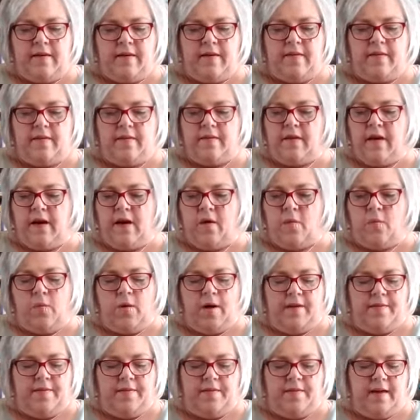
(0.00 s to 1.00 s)
is
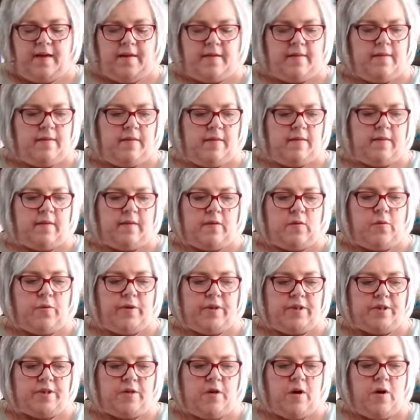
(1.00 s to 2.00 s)
one that the
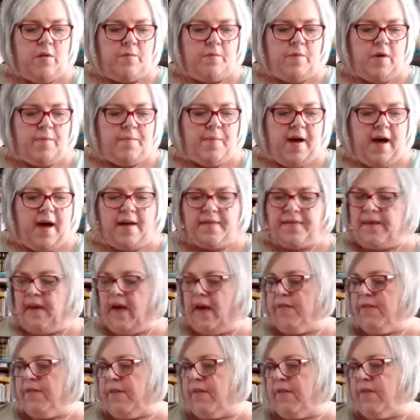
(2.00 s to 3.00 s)
sequential homeopath
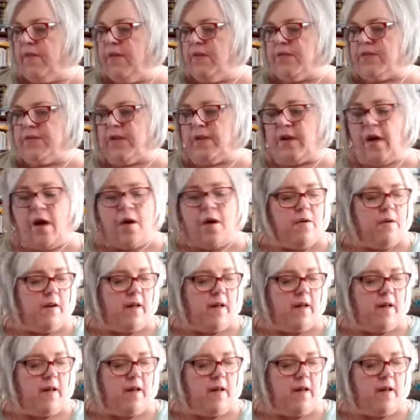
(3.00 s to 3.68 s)
gave us years ago.